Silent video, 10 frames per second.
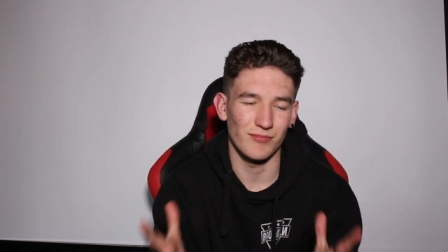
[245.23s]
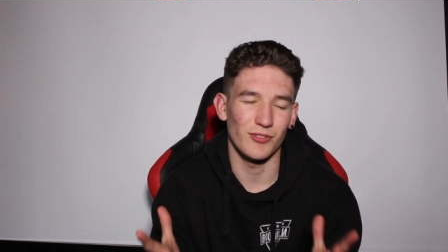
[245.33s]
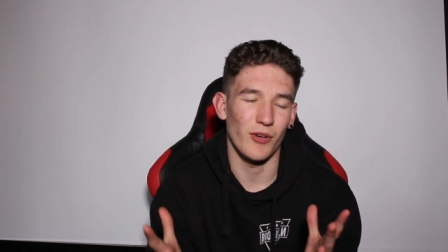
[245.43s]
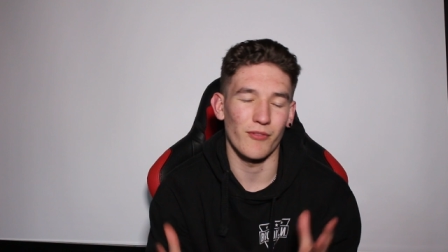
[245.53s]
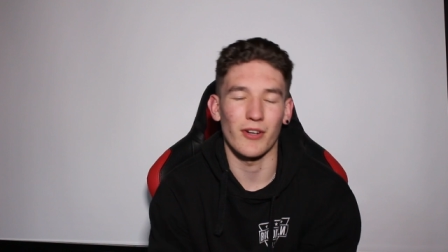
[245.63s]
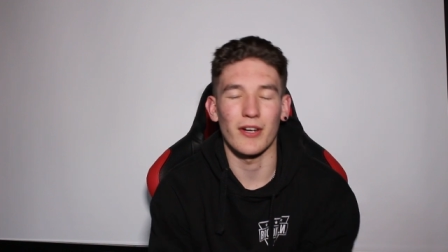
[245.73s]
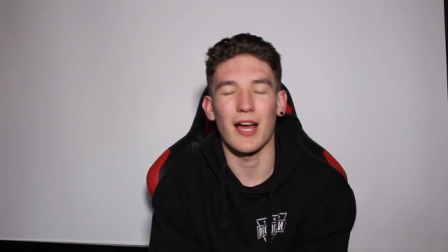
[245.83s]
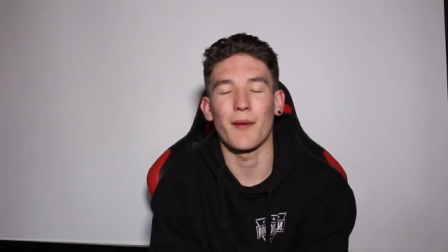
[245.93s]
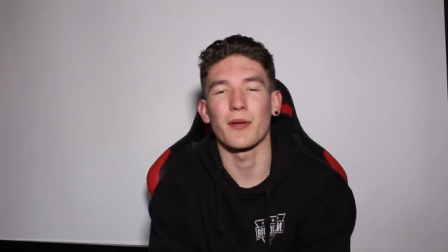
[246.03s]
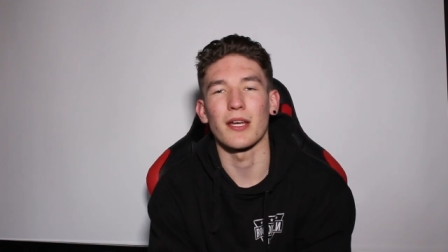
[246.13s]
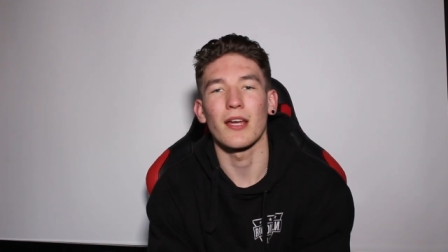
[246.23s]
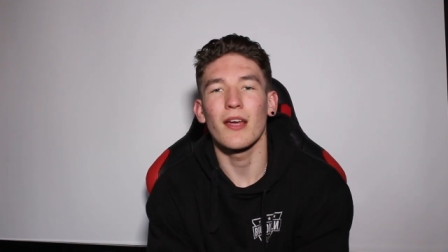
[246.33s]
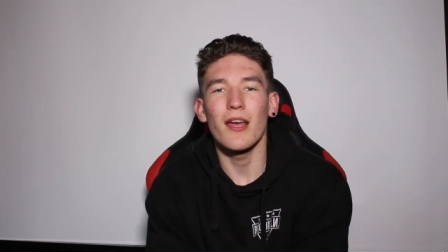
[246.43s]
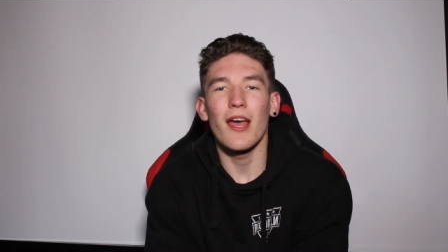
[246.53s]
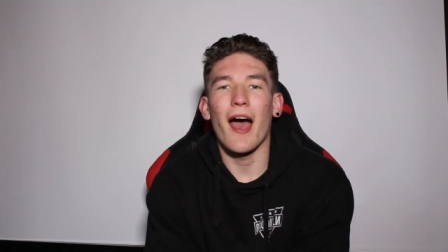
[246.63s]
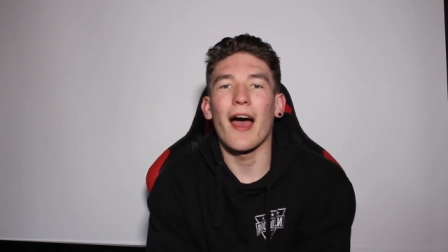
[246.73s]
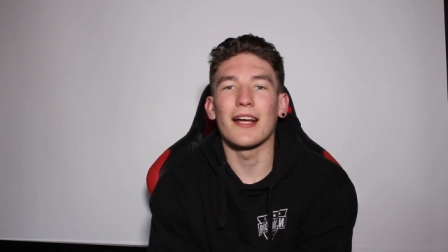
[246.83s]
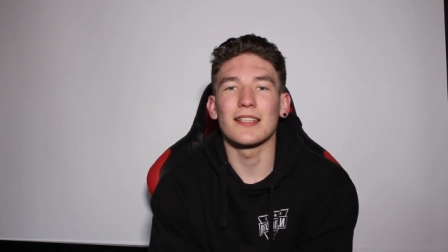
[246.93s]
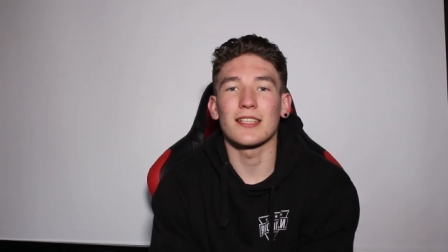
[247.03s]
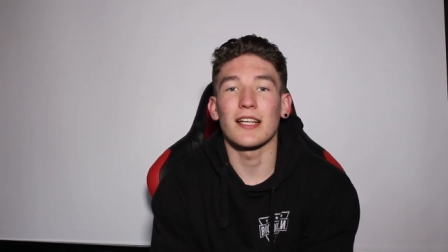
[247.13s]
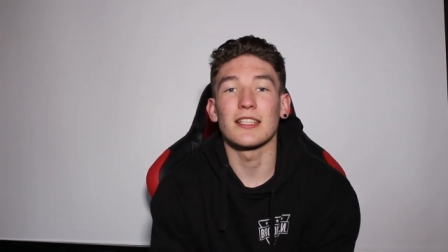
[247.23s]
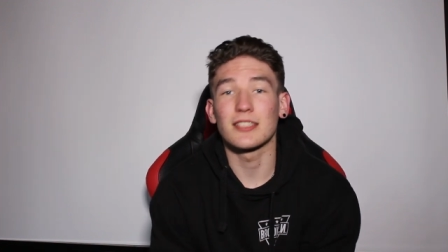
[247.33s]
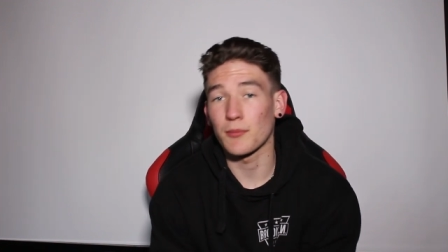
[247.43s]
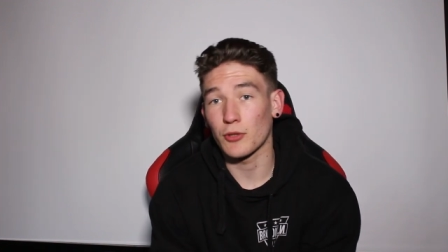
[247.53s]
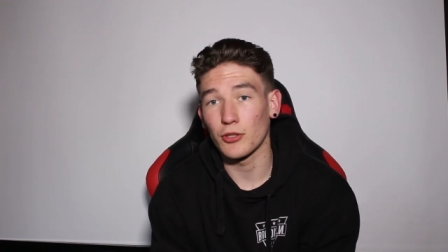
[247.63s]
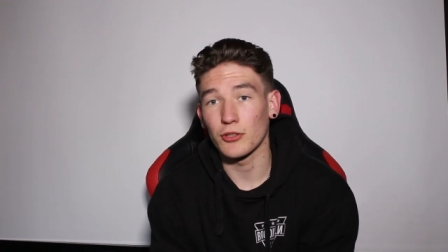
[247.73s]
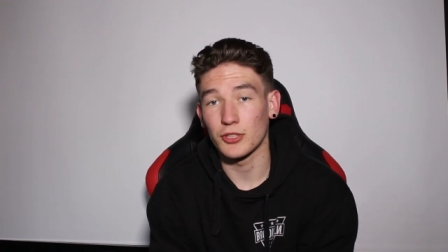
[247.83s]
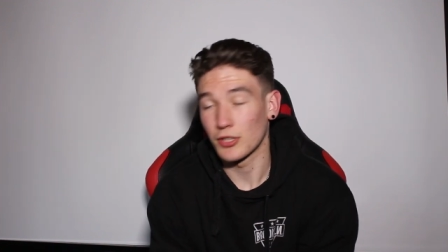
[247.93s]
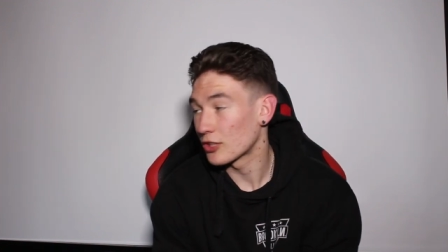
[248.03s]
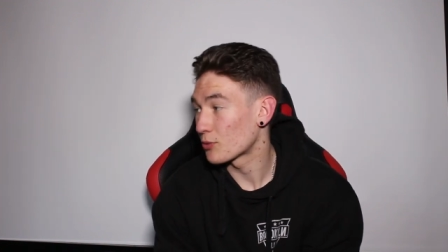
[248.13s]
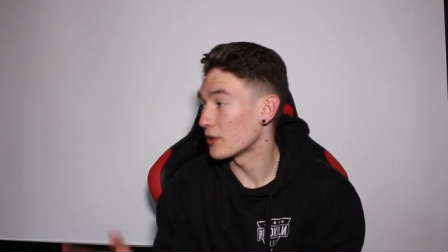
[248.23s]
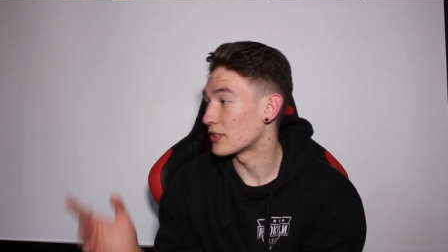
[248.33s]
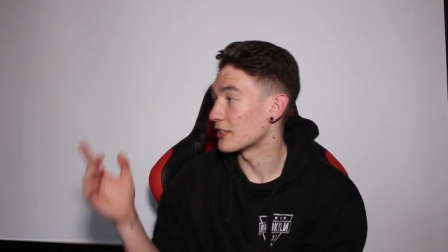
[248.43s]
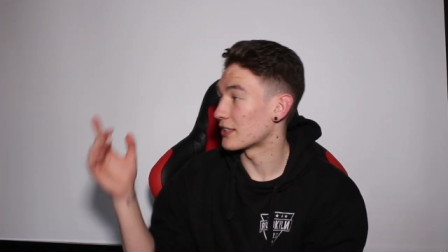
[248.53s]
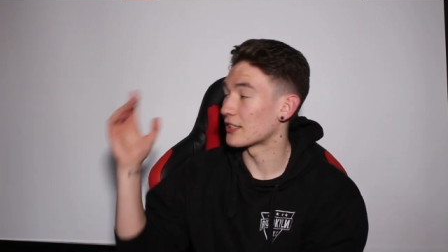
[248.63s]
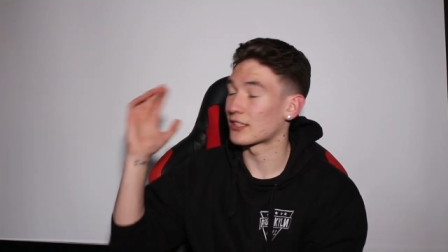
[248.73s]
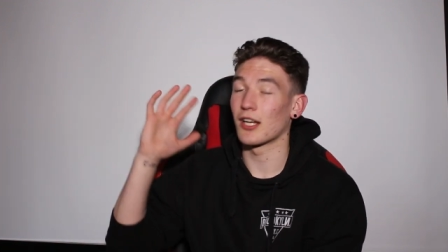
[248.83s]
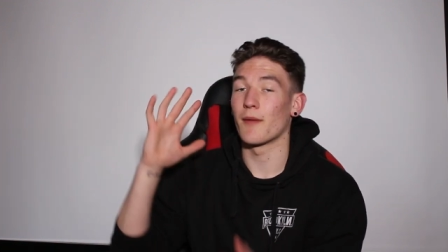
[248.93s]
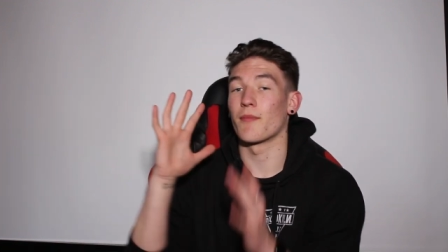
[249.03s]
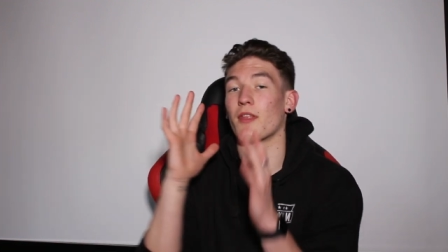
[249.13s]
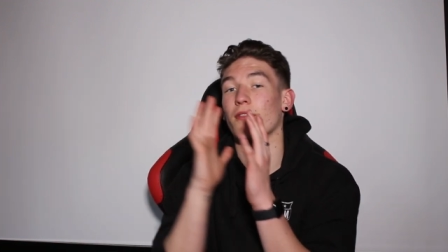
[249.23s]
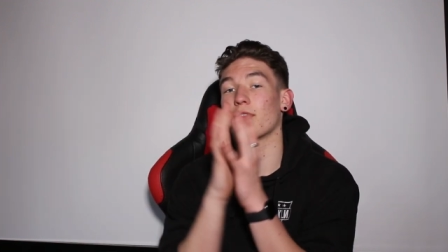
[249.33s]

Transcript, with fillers: not very happy and uh, his subconscious which is this um,